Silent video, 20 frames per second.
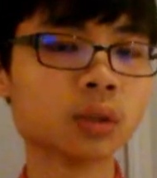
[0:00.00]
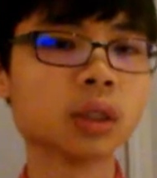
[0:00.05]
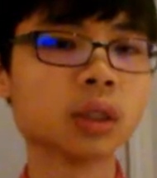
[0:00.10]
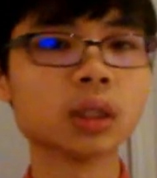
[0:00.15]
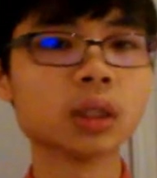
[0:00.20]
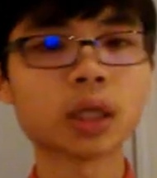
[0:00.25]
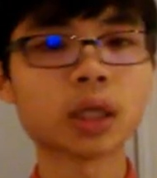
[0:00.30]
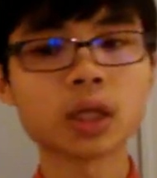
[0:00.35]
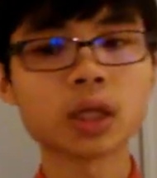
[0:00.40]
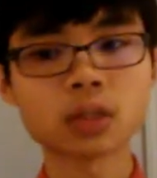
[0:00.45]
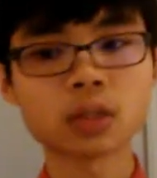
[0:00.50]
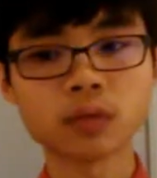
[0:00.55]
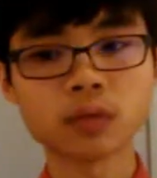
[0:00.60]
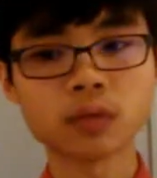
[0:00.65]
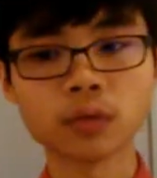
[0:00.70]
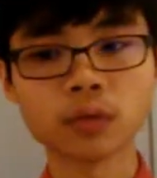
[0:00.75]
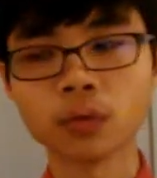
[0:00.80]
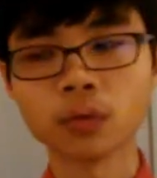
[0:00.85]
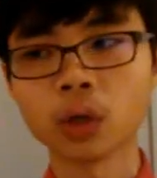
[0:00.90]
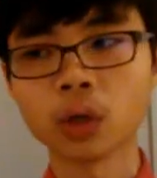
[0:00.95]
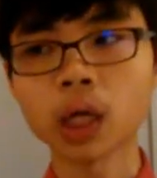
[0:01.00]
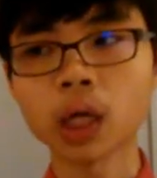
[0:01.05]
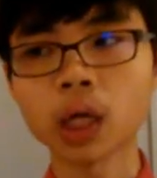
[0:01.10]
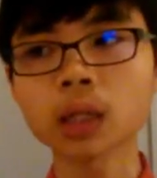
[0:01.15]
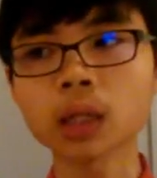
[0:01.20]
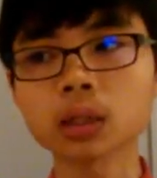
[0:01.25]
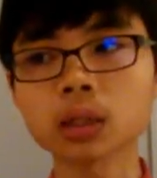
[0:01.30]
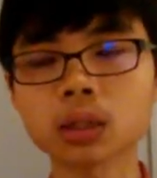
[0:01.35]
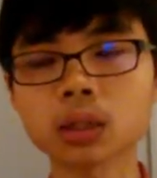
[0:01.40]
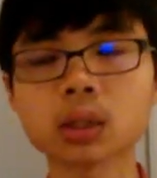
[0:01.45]
In case if I
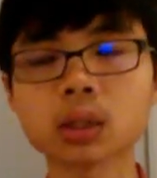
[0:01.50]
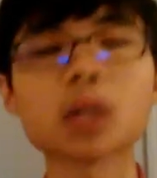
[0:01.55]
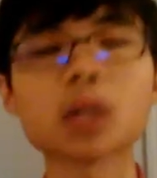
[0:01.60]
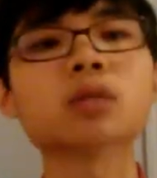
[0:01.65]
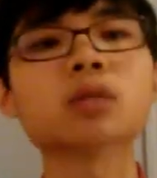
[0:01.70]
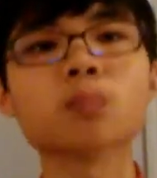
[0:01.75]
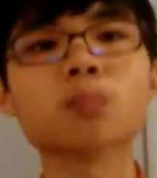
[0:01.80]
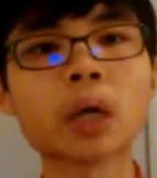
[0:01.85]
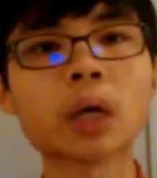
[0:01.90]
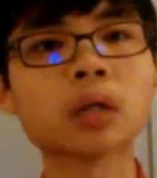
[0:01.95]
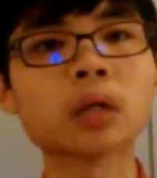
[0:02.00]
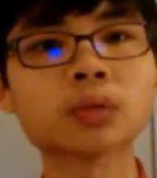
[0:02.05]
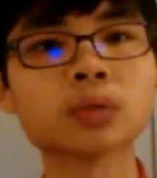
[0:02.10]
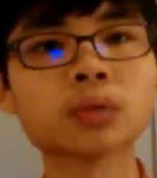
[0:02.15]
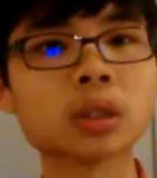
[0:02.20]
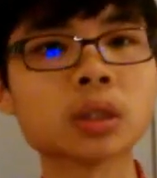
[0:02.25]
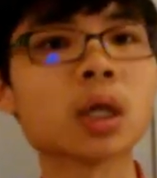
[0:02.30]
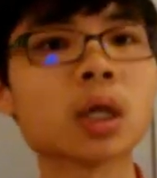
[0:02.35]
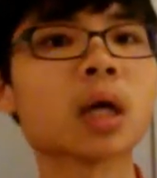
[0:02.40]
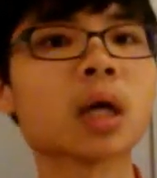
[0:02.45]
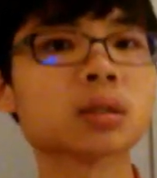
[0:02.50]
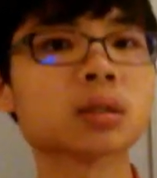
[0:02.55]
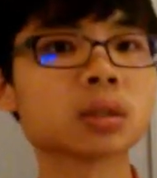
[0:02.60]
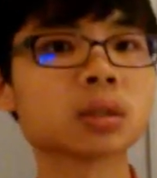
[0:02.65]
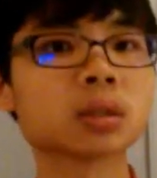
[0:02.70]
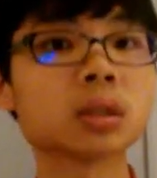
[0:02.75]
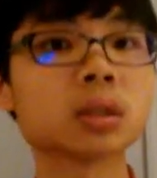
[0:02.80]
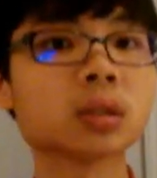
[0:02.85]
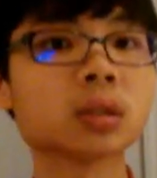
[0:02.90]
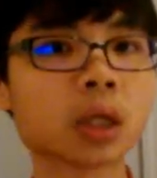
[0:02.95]
forget that melody, I
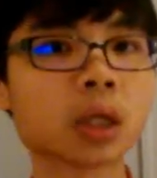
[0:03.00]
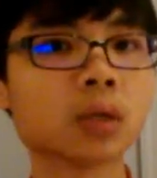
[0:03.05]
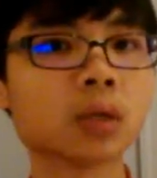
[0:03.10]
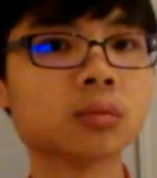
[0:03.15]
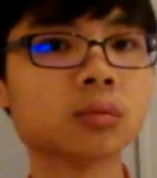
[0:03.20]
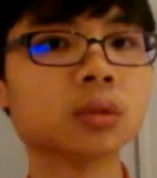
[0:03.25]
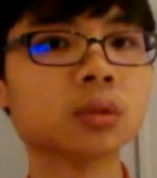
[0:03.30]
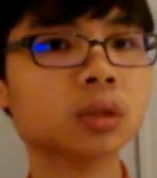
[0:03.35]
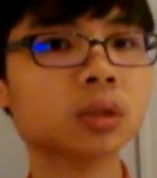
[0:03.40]
still can